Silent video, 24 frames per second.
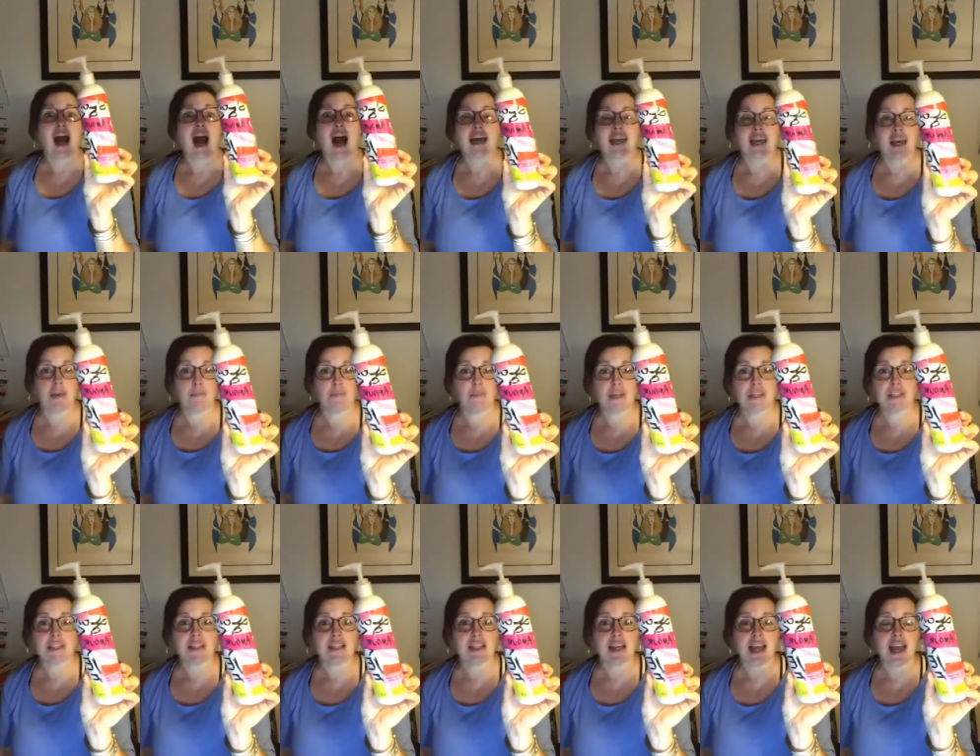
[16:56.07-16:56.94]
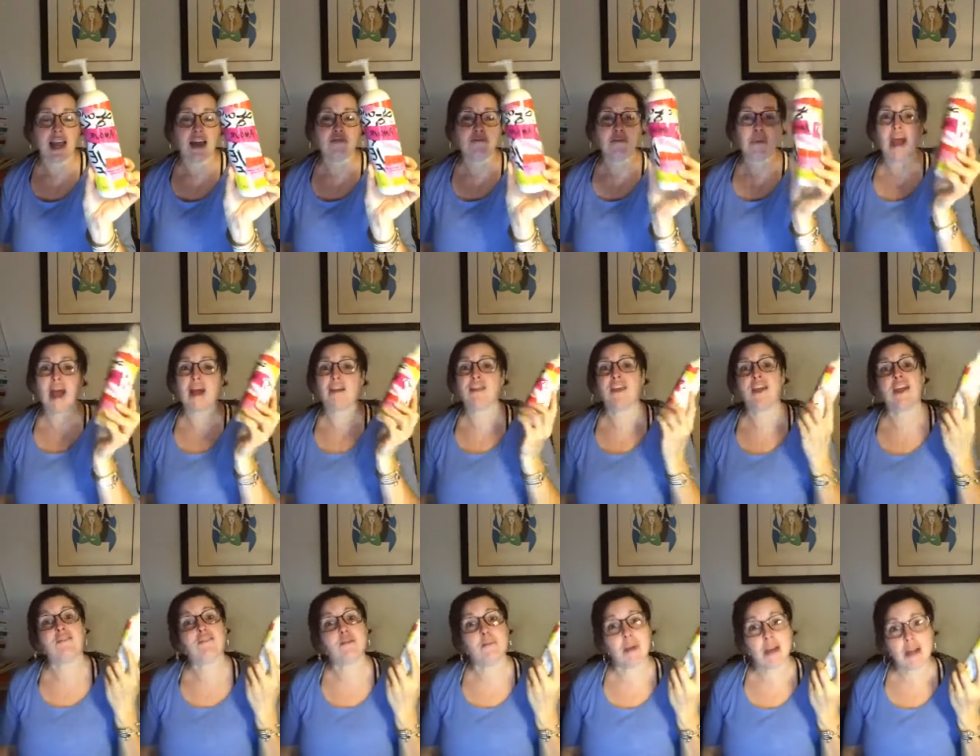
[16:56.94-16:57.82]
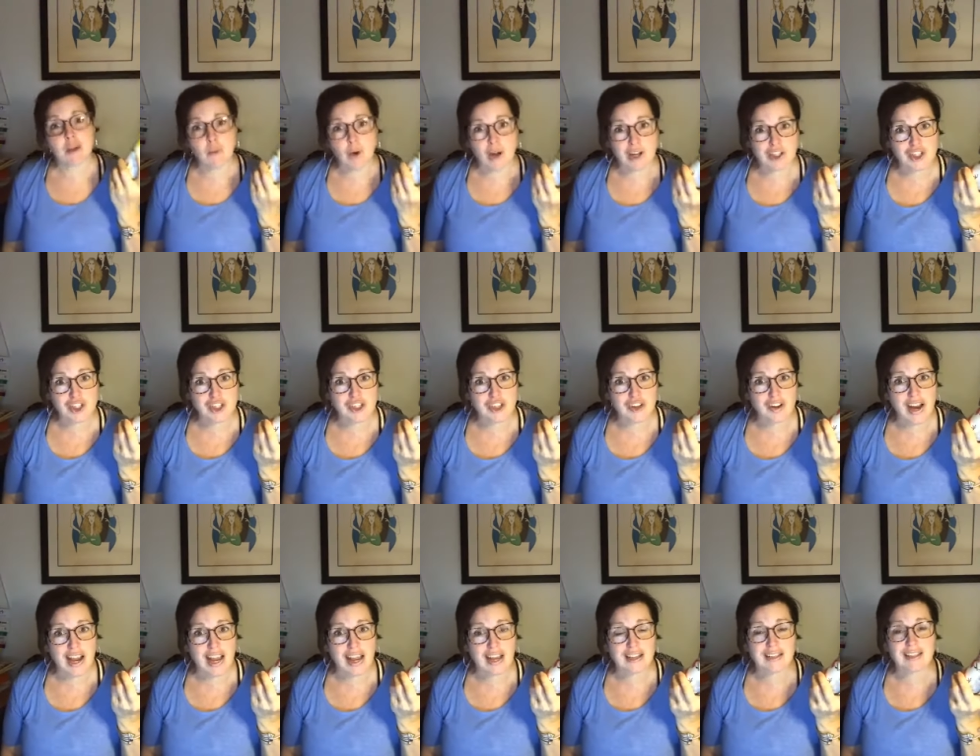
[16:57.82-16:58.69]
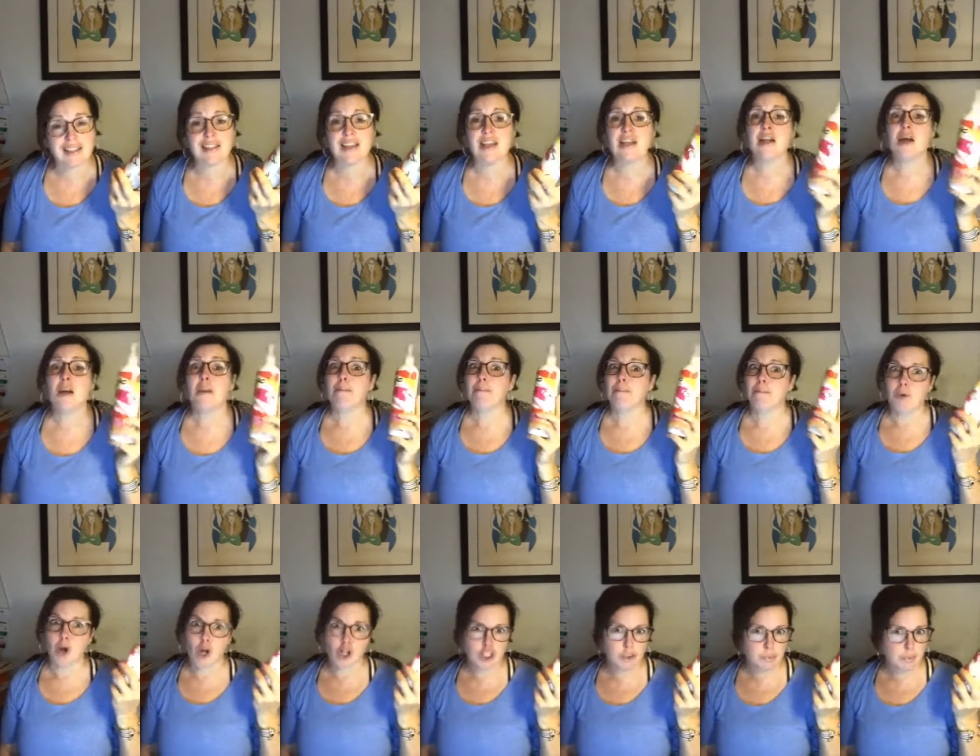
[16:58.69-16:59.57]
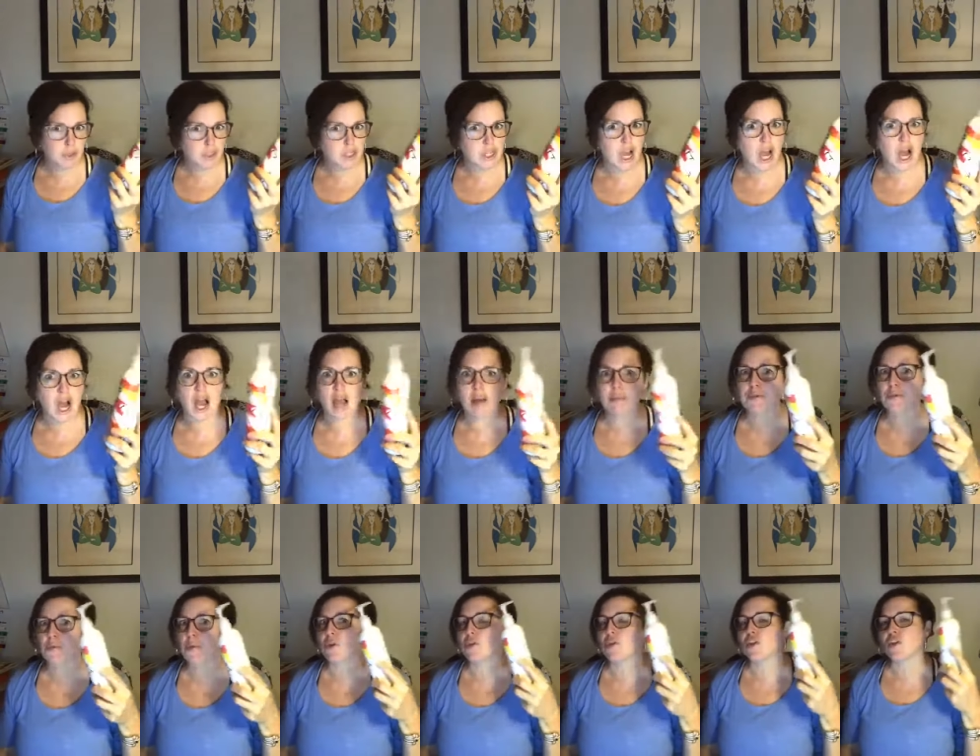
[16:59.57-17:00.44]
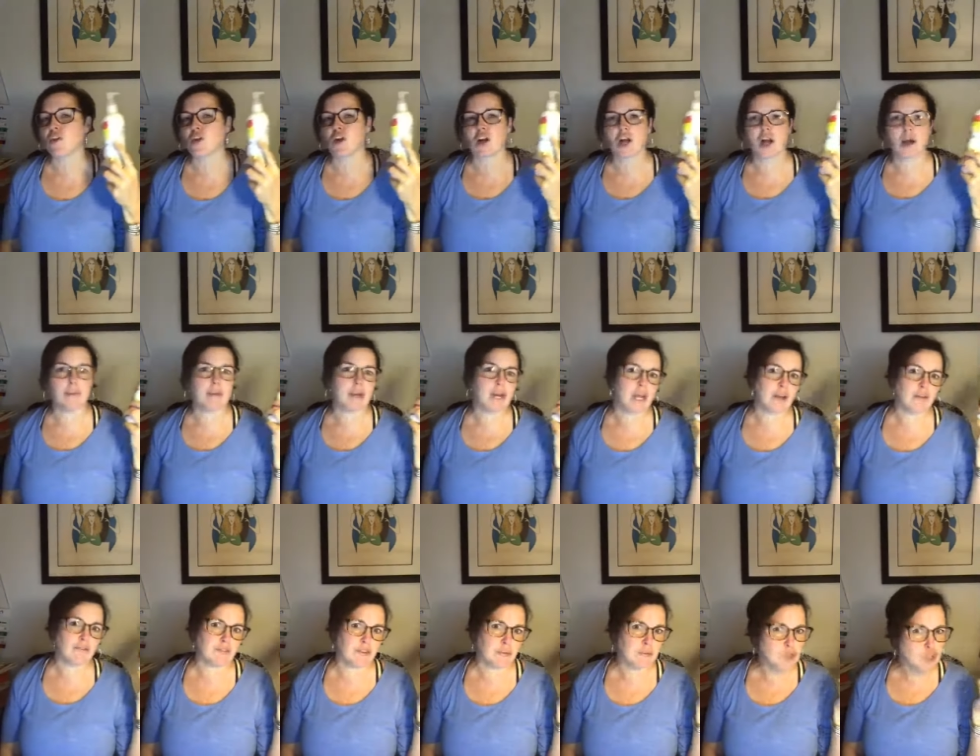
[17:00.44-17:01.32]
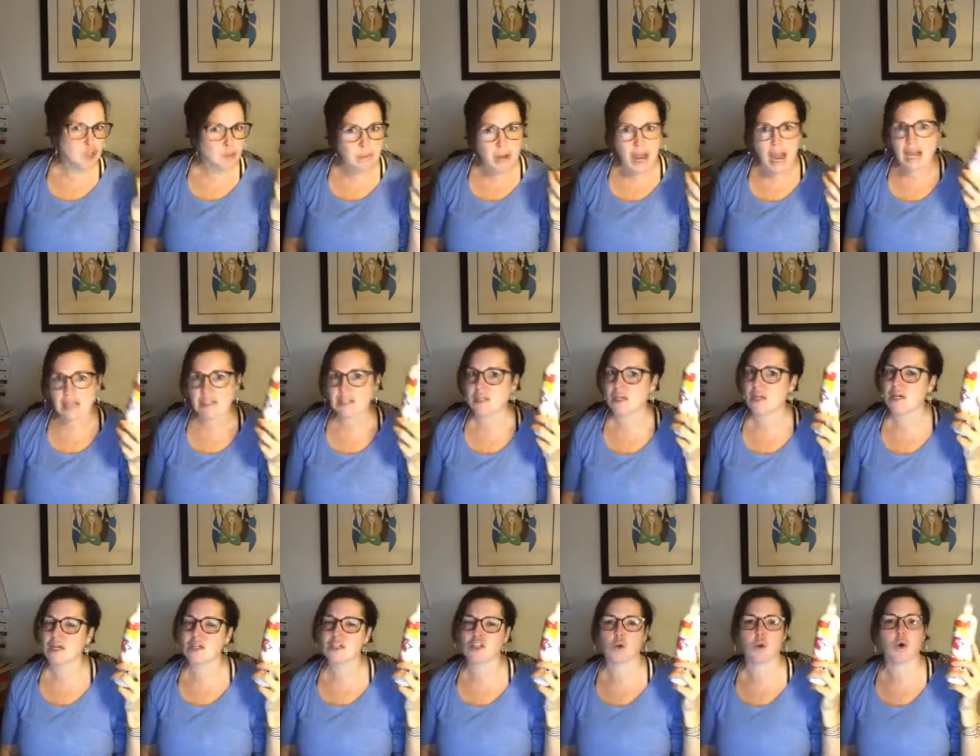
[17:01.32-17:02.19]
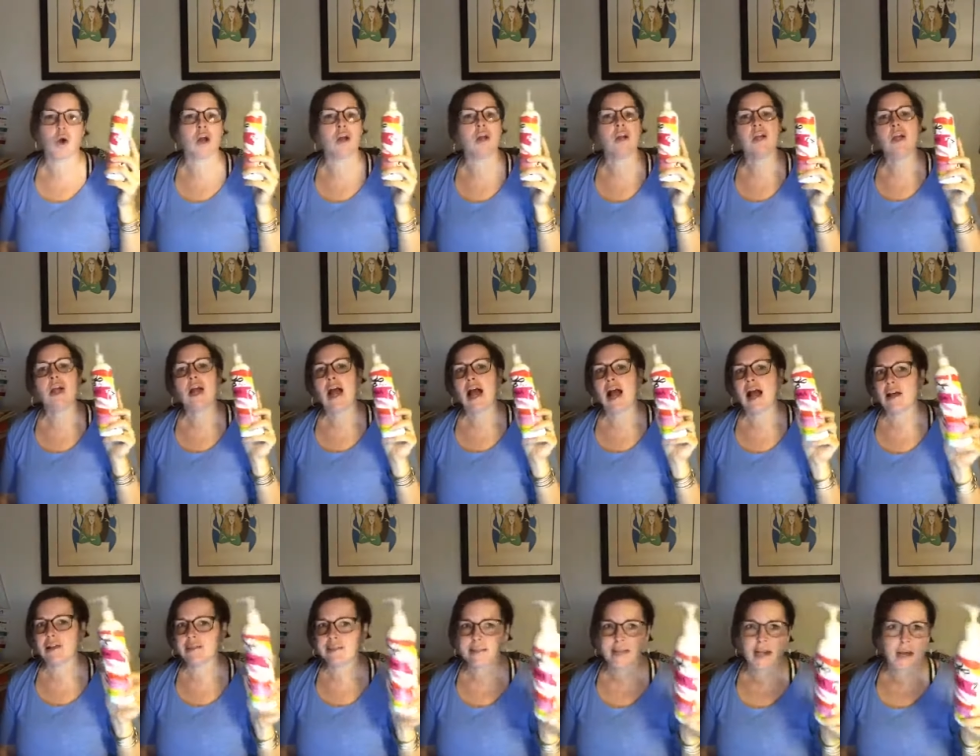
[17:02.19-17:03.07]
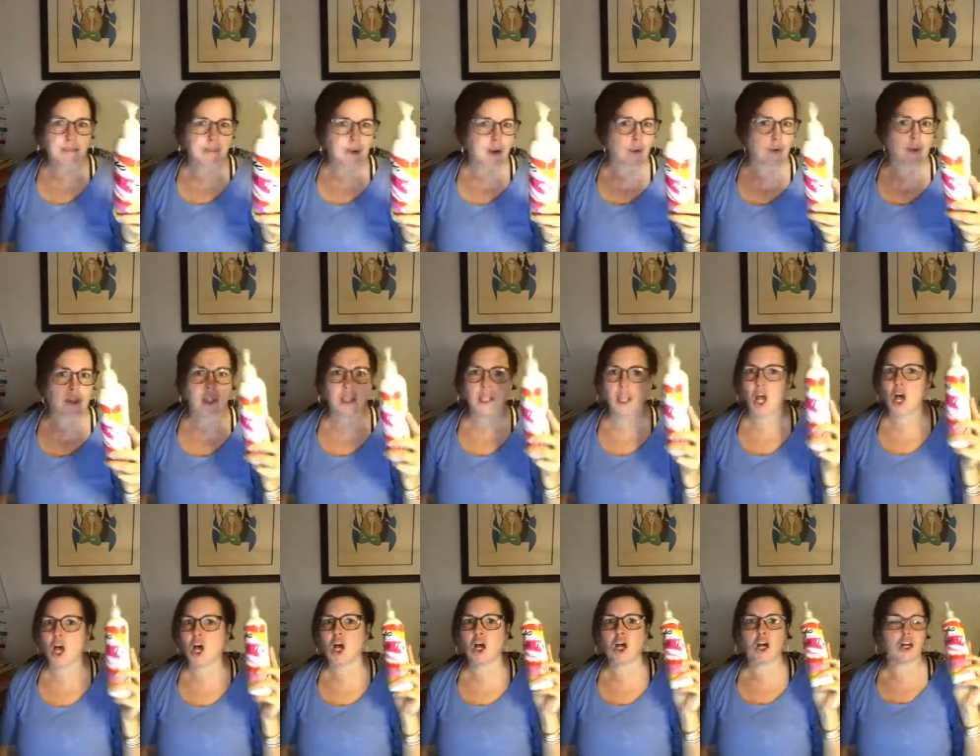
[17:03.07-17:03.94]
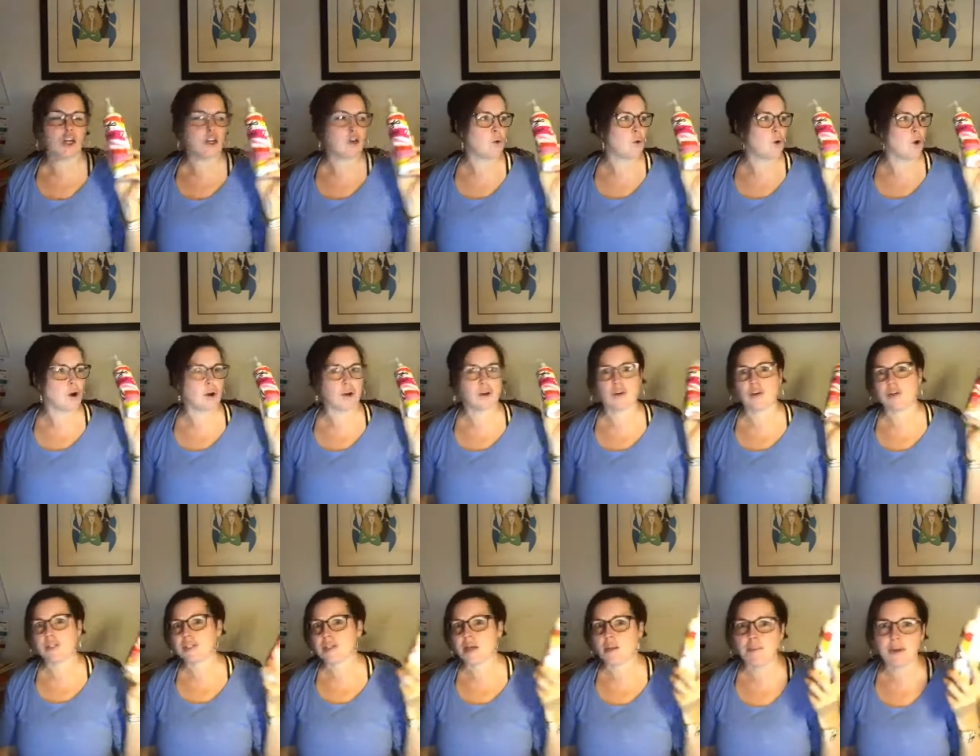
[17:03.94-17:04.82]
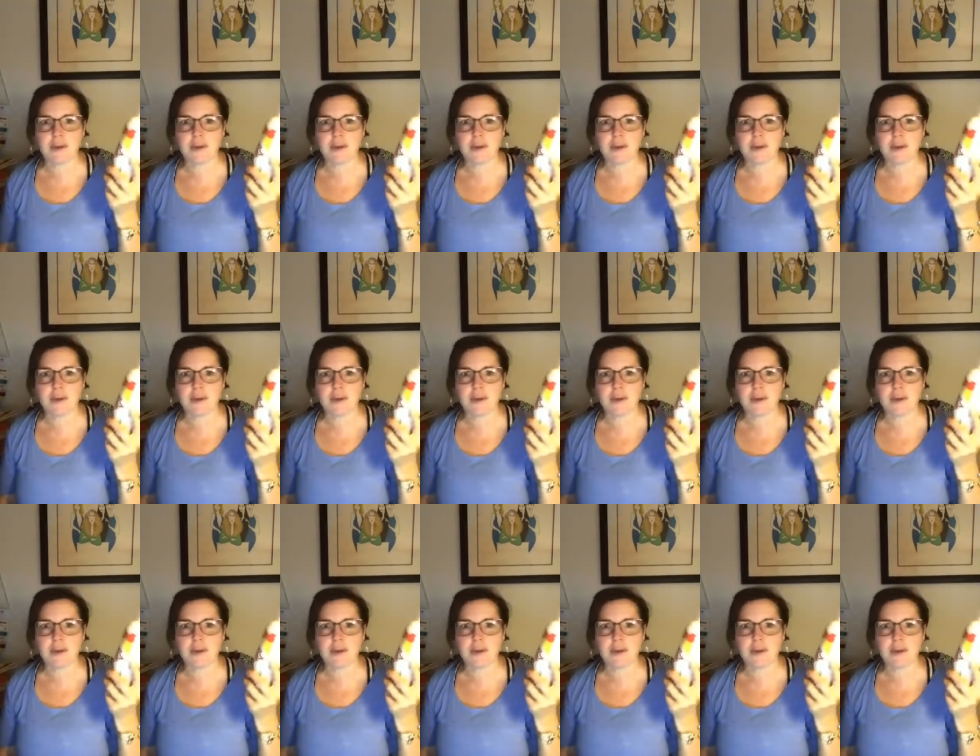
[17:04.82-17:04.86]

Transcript: I keep this in the half bath that everybody washes their hands multiple times, whether they're coming in from gymnastics or outside mowing the lawn or Chris